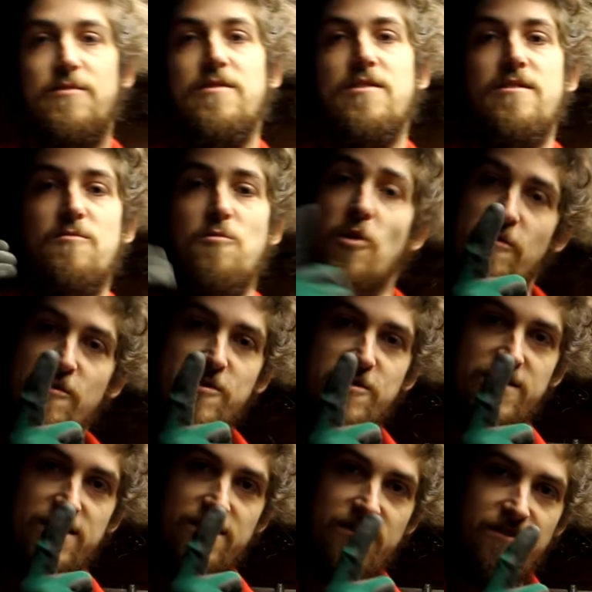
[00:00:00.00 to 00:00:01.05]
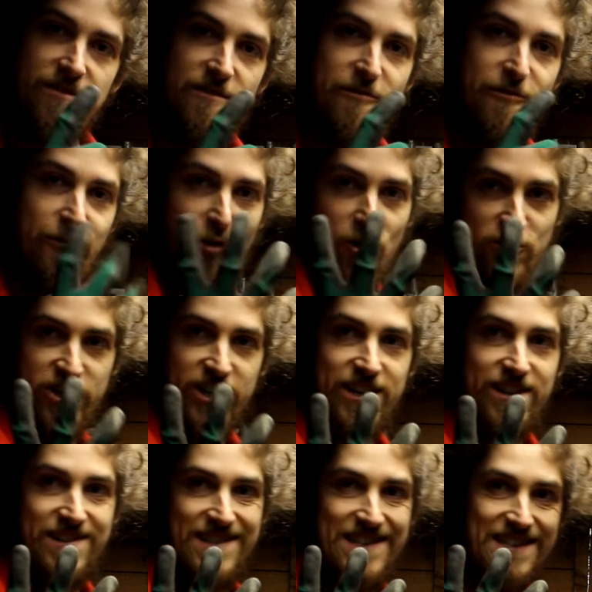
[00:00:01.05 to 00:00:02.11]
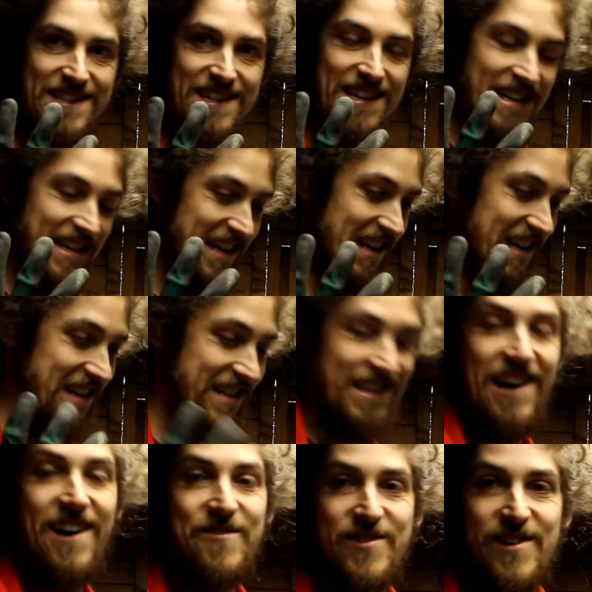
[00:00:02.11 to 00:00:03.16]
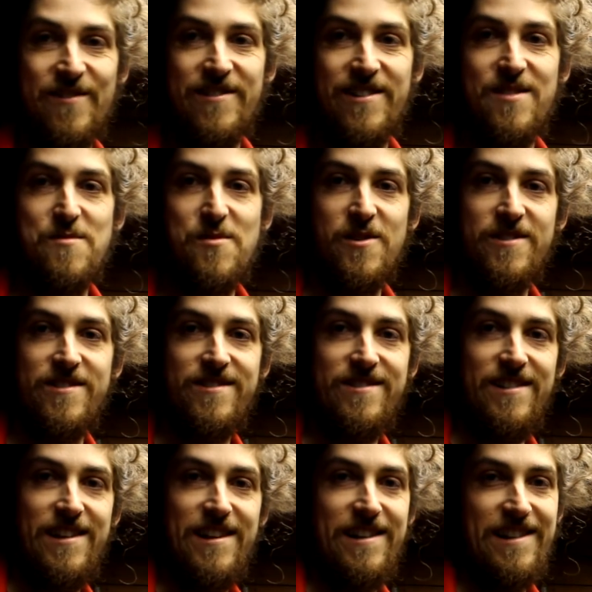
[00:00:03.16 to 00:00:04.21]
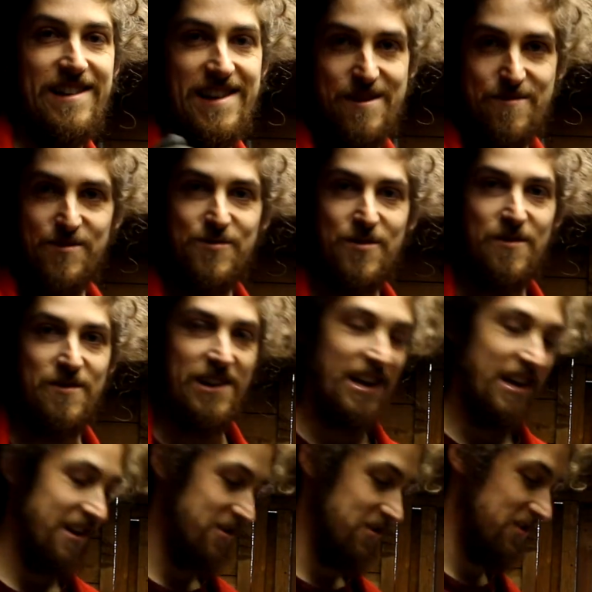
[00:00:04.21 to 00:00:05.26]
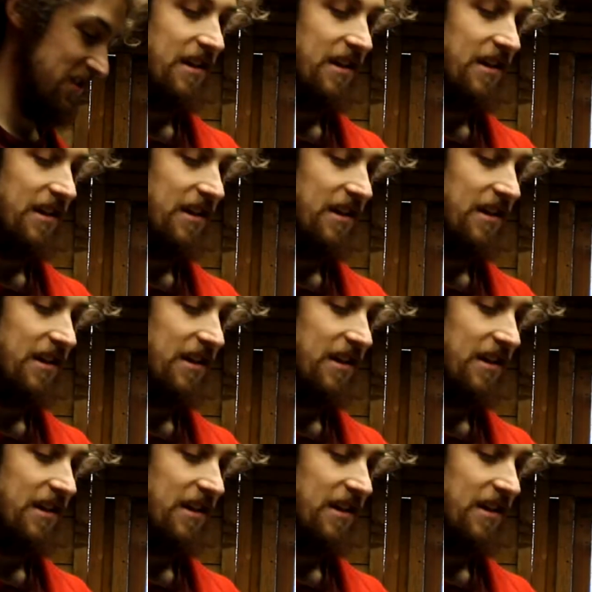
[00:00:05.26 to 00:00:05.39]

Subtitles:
We've got one rooster, 4 chickens, and it's 7:30 in the morning. The neighbors probably hate us.